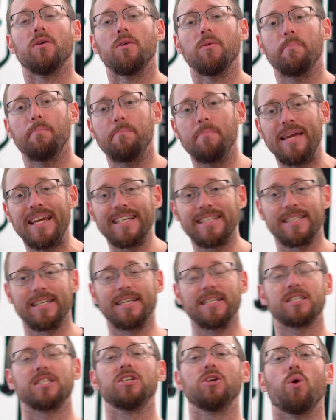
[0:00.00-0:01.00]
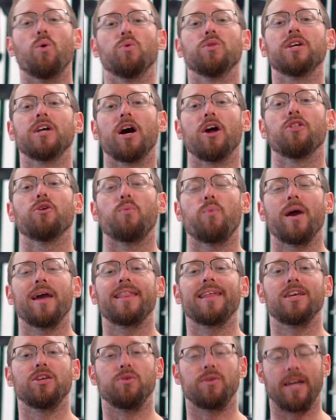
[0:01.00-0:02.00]
meat is the only other way
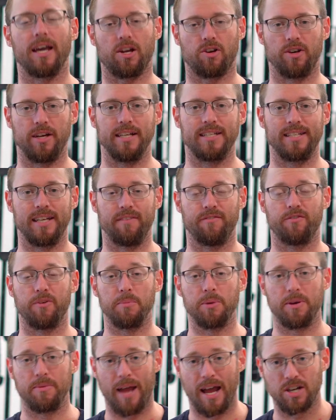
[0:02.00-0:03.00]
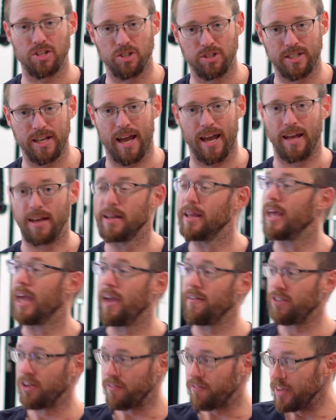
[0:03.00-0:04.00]
that you get creatine from your natural diet.
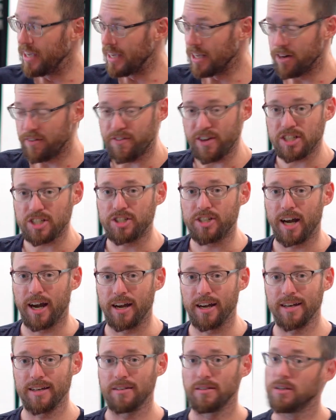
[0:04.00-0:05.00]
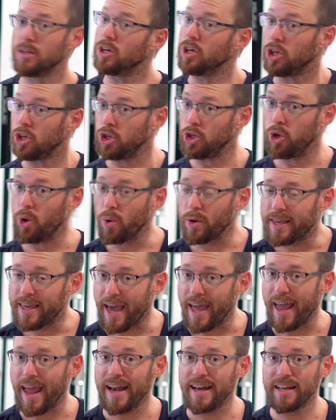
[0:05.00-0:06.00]
If you're vegan or vegetarian, you don't
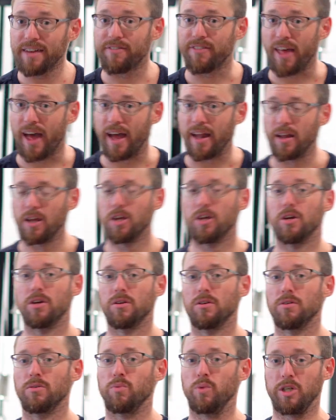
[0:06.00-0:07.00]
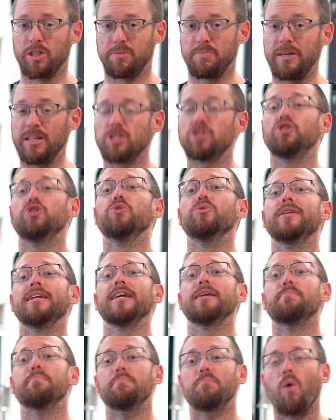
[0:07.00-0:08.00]
get any of that, which means you
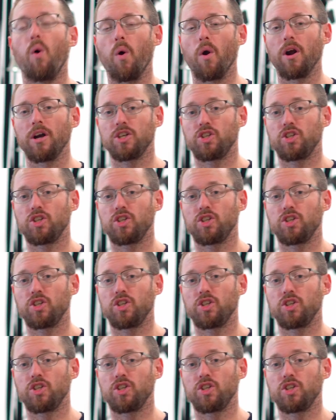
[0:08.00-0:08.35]
need more